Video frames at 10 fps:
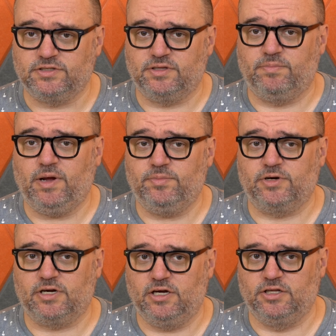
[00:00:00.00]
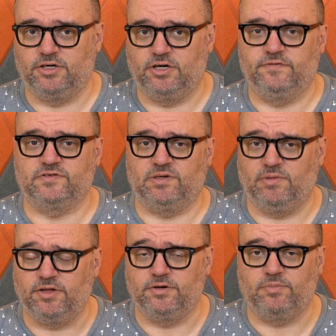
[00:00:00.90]
to the paper color of some
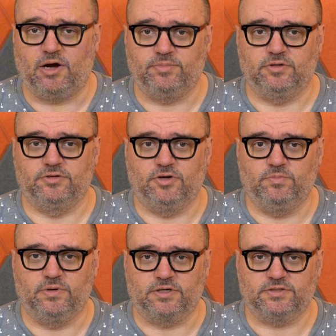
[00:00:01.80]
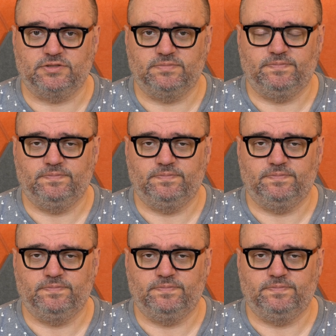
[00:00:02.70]
other popular notebooks.